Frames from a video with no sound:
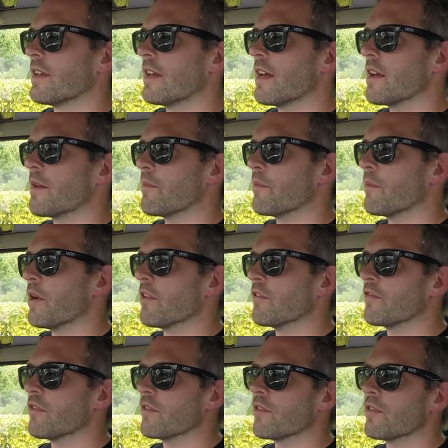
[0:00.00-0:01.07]
Um, but
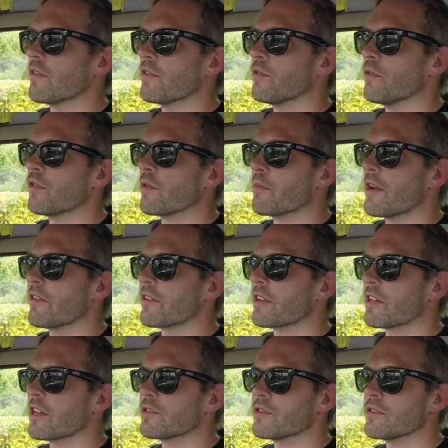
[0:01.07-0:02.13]
for North
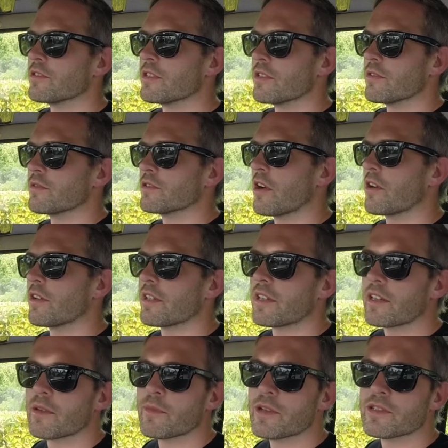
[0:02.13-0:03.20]
America, due to
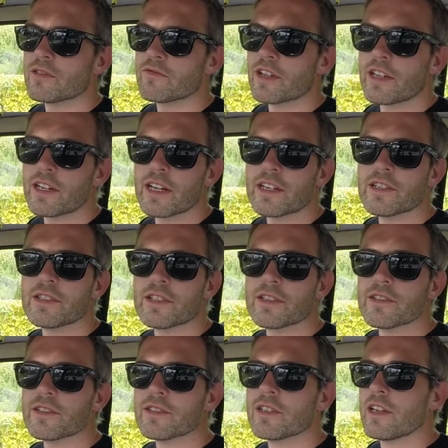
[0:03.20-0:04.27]
tightening emission
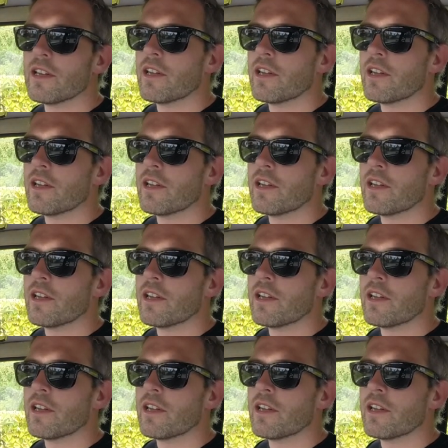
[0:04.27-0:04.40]
regulations,